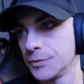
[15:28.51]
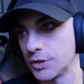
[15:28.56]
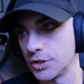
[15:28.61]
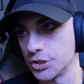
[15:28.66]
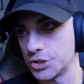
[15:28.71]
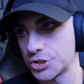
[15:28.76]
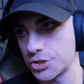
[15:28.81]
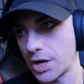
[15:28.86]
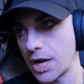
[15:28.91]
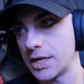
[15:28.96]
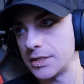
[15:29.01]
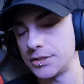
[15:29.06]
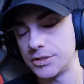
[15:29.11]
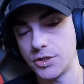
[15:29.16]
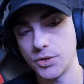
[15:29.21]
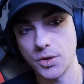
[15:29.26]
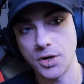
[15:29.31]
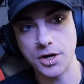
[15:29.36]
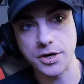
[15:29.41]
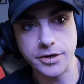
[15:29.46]
to try
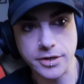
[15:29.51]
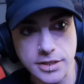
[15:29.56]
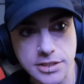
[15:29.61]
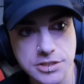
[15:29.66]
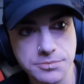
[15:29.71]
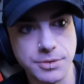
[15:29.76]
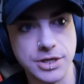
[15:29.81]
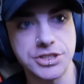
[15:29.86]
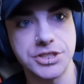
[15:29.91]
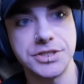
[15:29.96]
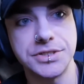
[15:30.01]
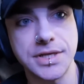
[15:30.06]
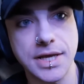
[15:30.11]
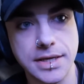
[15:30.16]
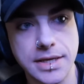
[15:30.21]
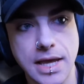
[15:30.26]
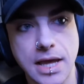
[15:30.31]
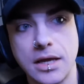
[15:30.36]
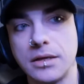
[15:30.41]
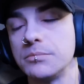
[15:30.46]
to earn as much as they
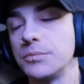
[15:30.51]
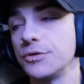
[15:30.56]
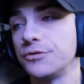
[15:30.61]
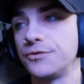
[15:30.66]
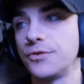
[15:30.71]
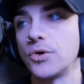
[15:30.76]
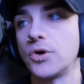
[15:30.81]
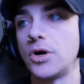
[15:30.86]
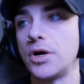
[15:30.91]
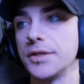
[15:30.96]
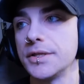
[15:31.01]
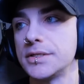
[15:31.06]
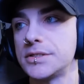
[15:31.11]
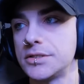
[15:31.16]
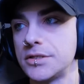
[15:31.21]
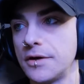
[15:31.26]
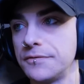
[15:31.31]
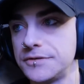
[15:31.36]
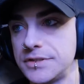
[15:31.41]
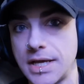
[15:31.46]
can before all this
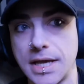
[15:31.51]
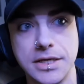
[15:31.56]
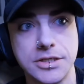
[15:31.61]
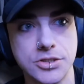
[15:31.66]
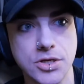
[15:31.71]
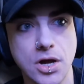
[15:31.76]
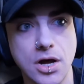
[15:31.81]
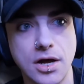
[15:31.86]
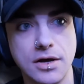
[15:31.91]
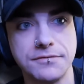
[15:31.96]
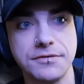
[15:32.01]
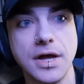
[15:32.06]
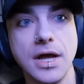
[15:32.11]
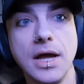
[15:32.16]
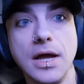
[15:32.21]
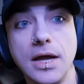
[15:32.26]
stuff takes off.